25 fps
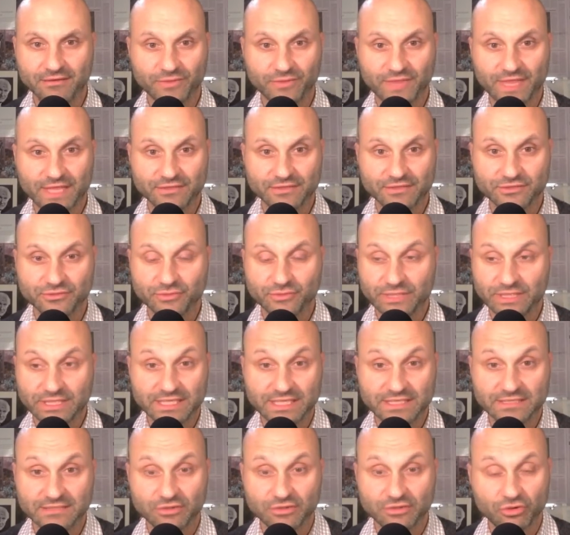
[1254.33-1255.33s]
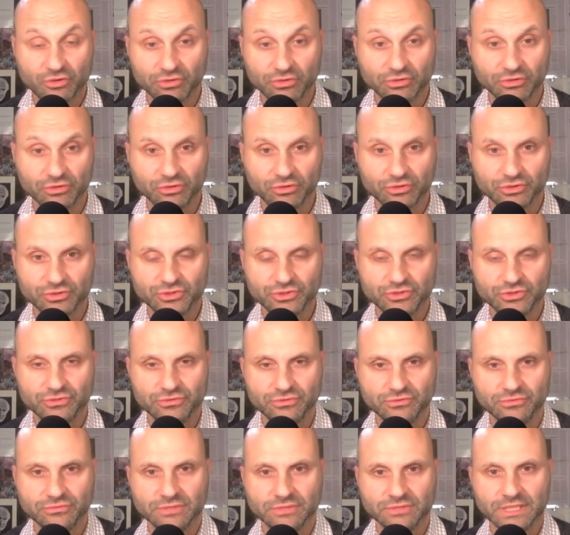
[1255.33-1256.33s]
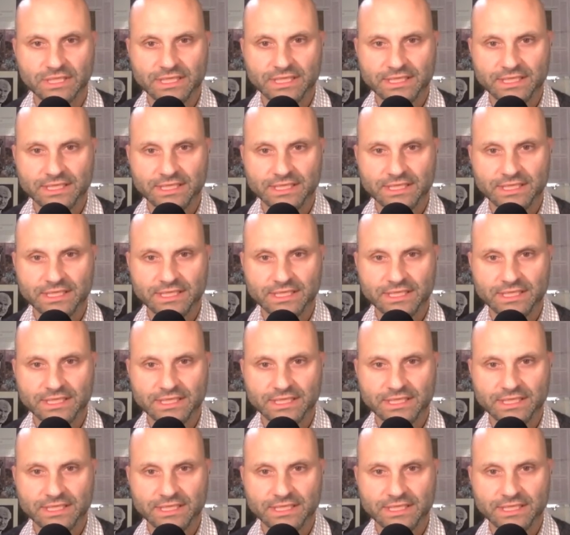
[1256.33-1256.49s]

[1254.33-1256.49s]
without doing these long longitudinal